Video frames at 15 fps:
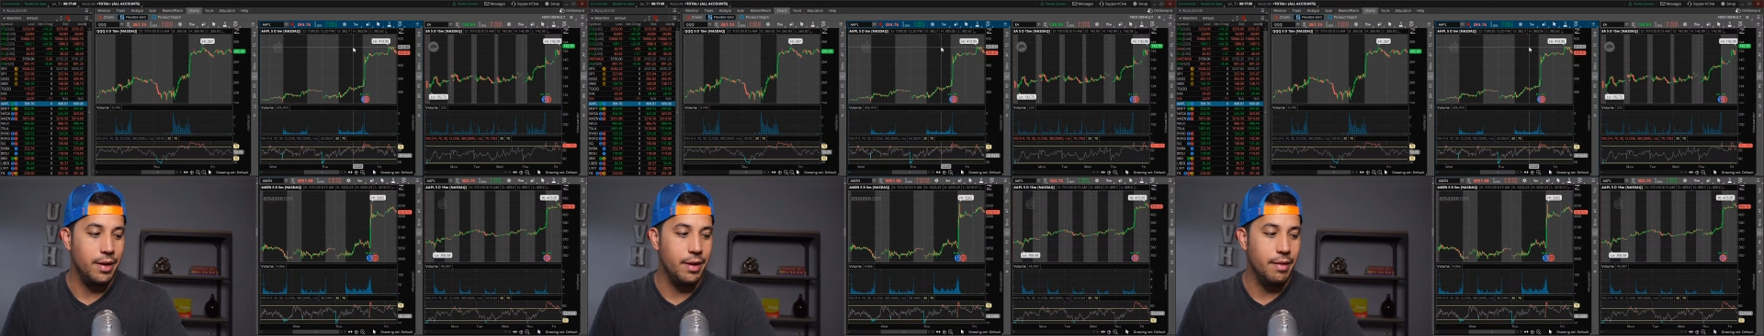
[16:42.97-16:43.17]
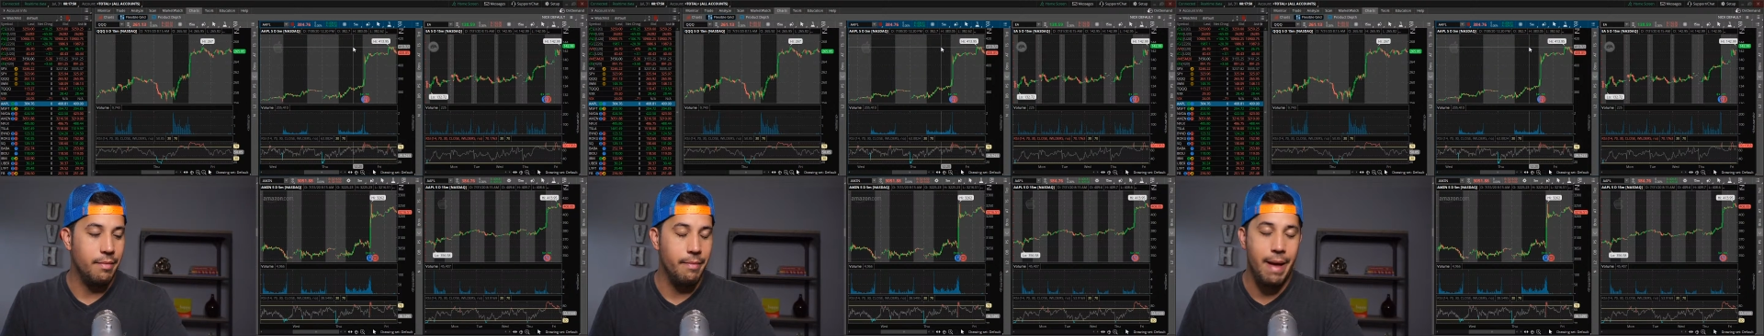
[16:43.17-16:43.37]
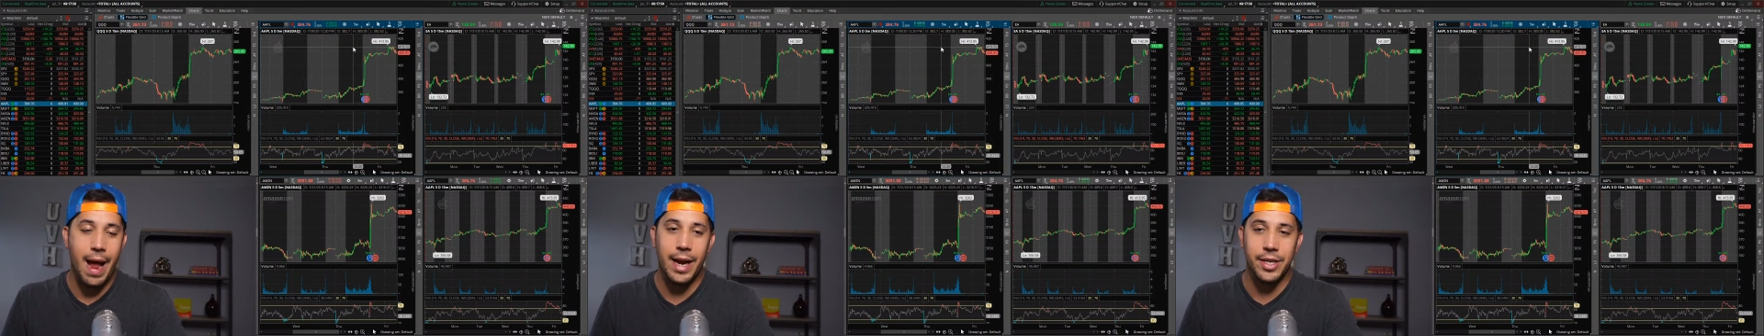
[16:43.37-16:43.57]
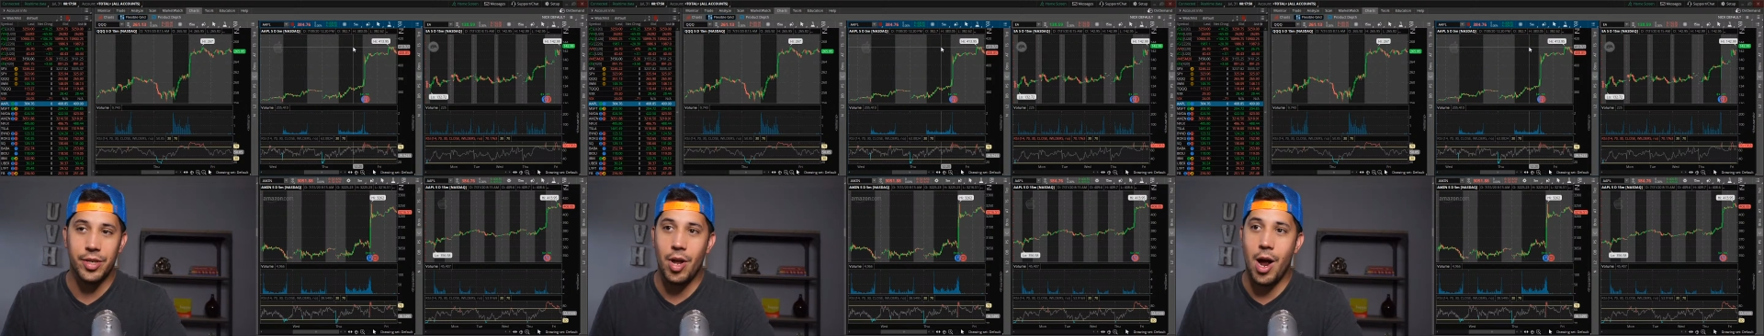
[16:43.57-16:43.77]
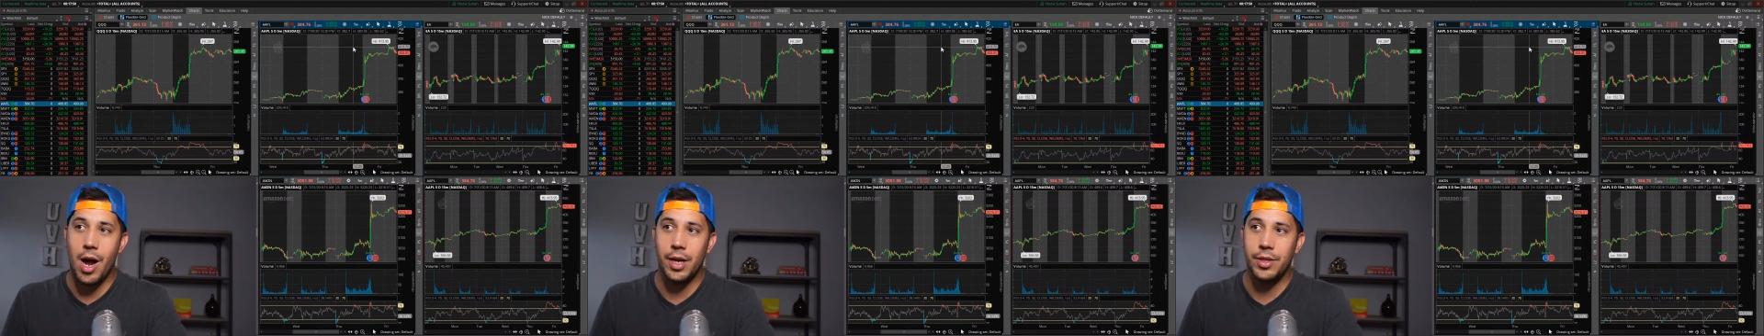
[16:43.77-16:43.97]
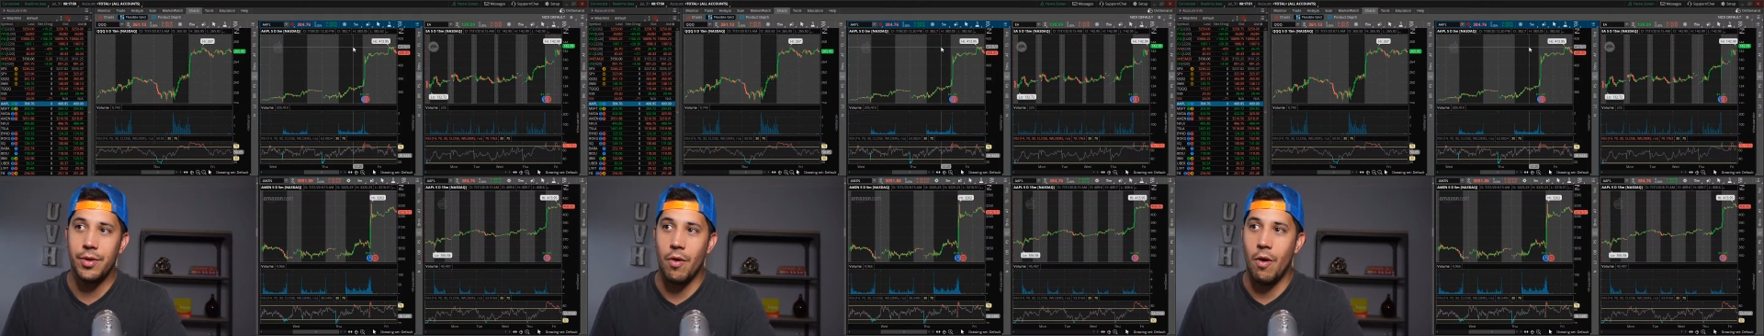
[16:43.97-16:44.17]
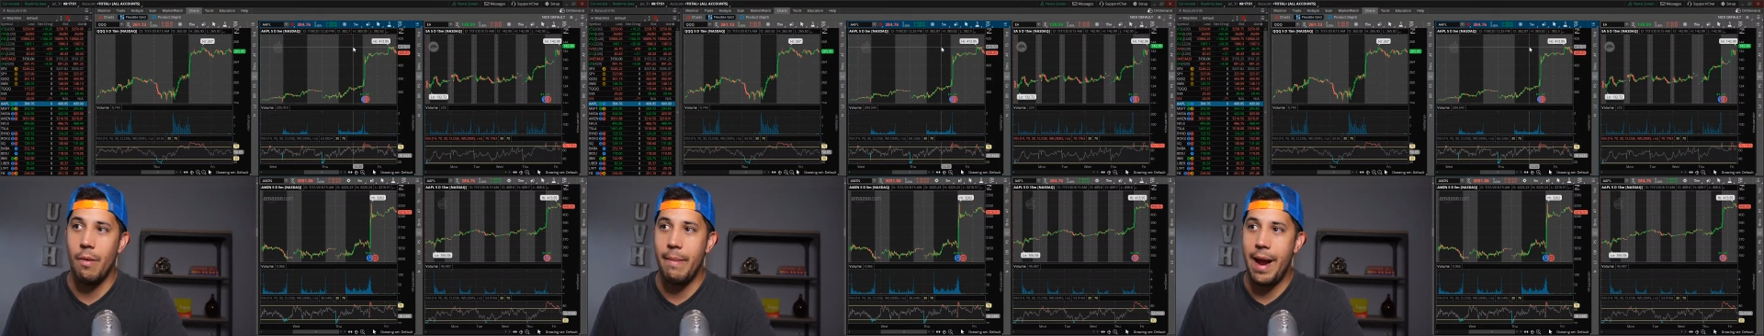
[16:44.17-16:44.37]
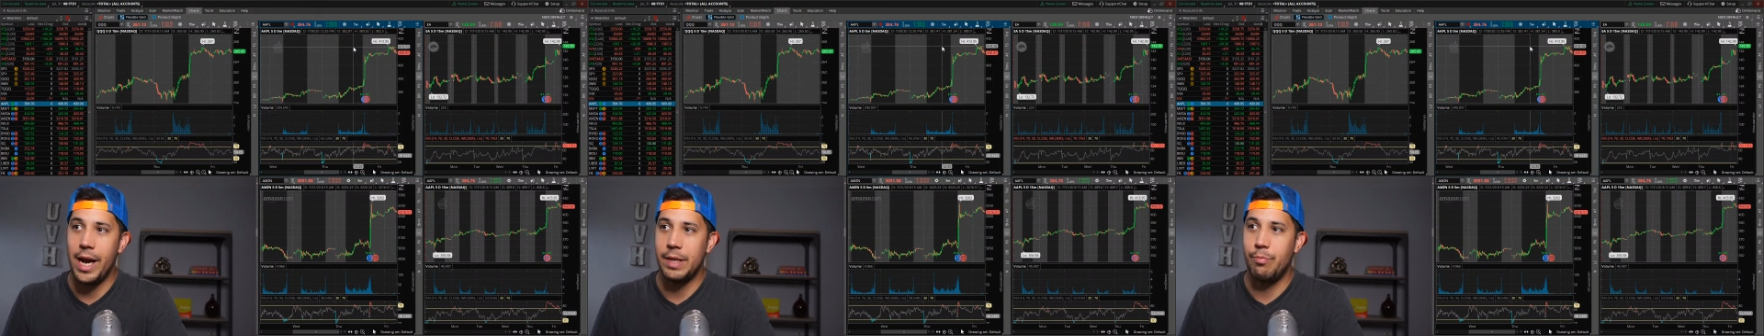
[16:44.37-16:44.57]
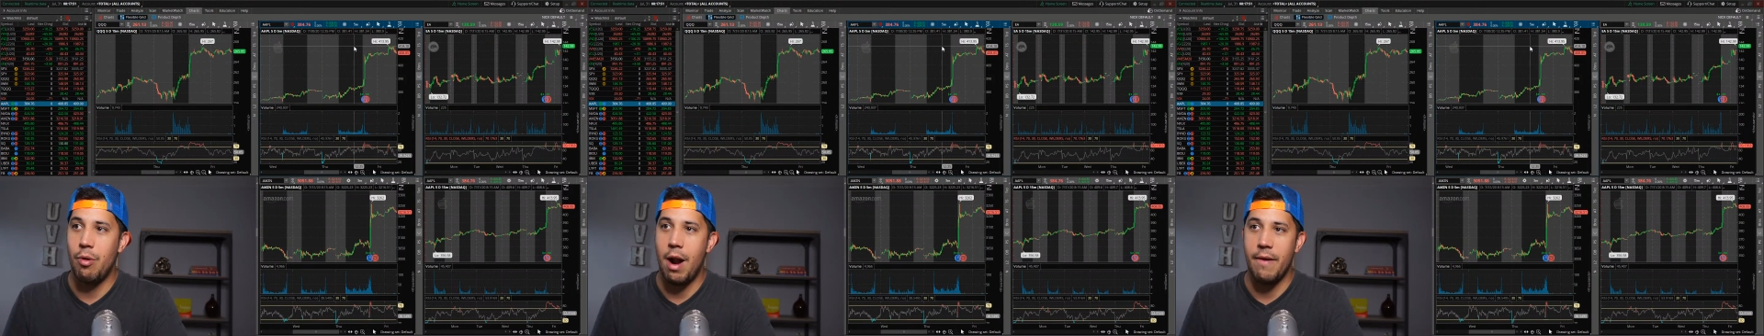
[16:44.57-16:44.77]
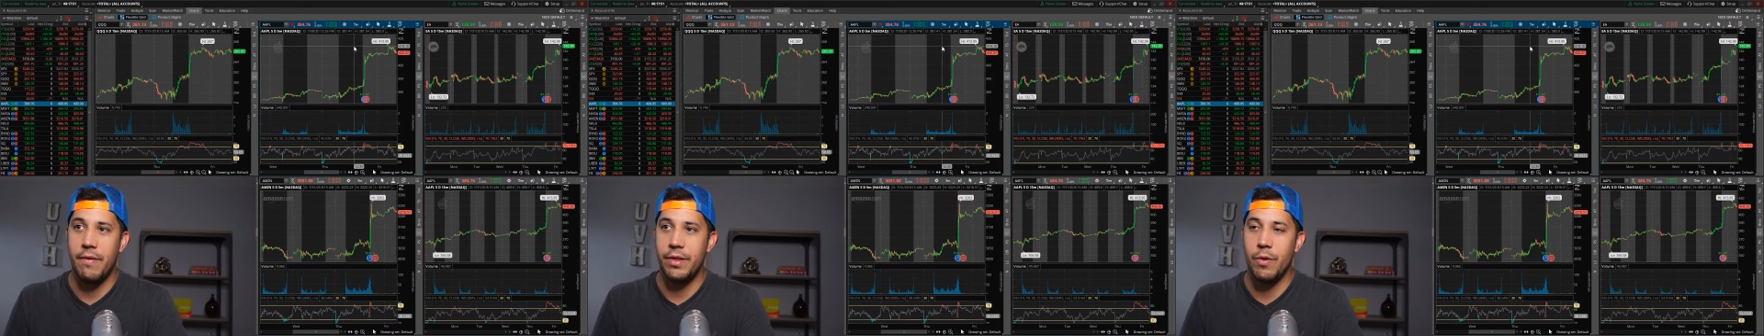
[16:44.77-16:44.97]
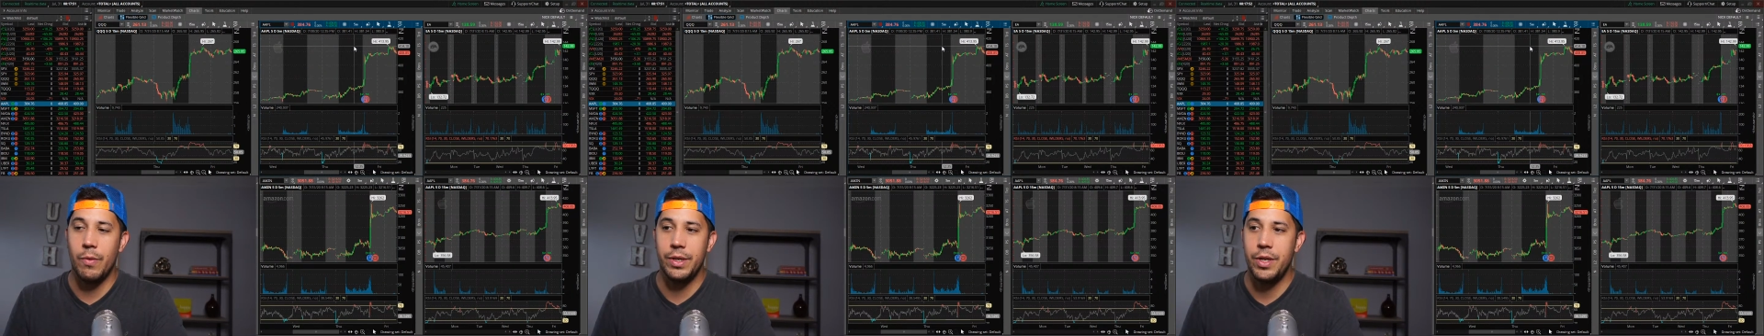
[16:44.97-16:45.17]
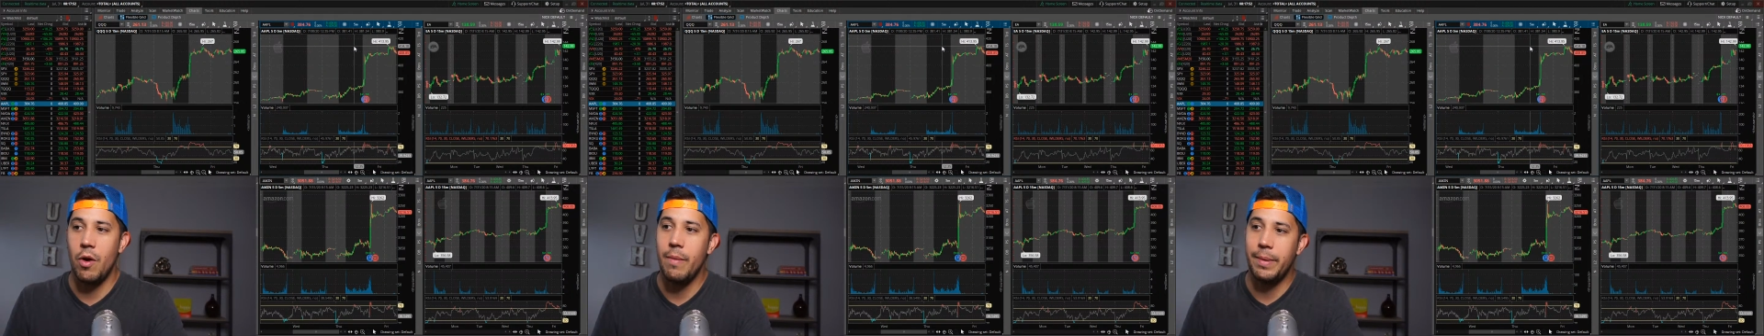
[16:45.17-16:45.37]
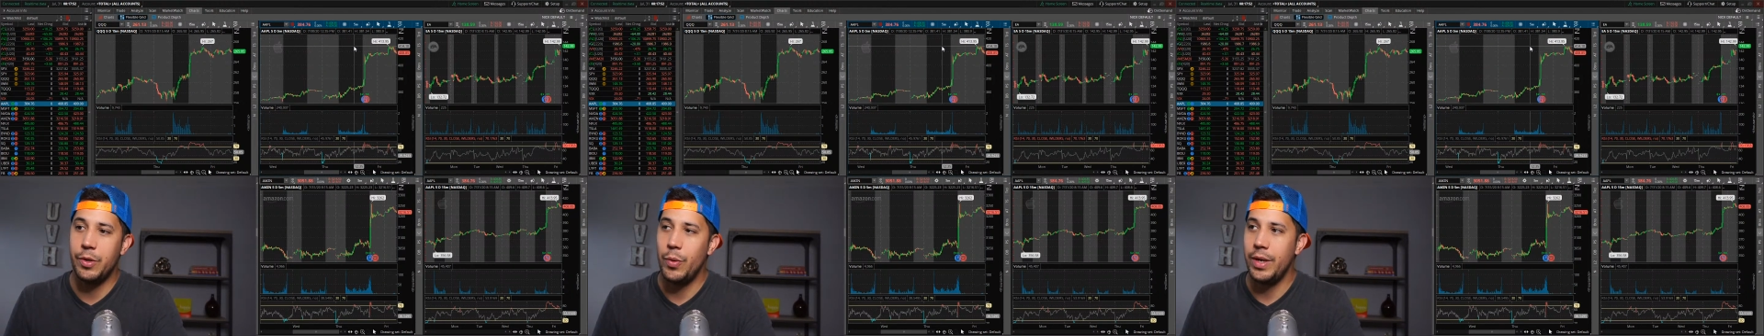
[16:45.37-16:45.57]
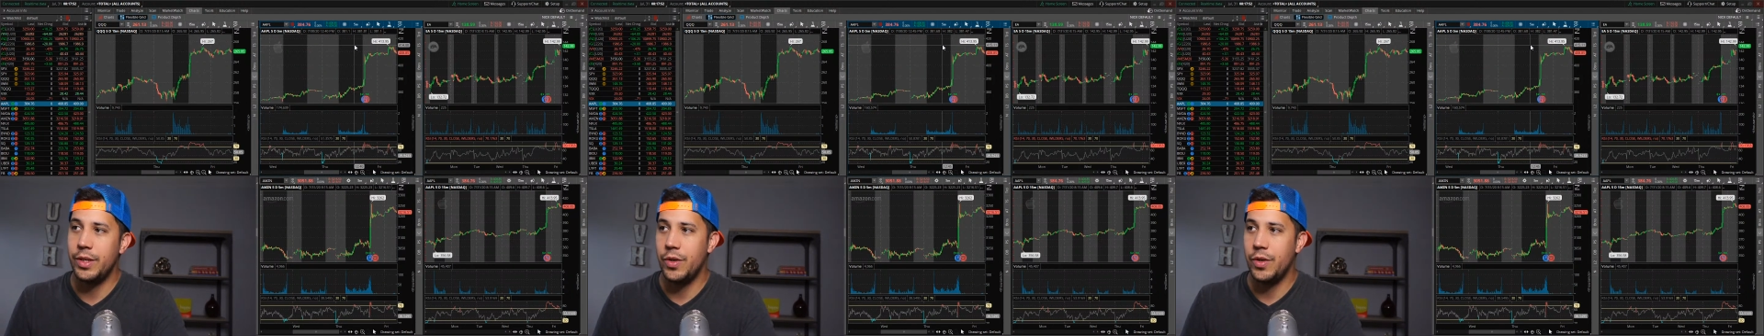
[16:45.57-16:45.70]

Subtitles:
max loss or max profit. There was no in between.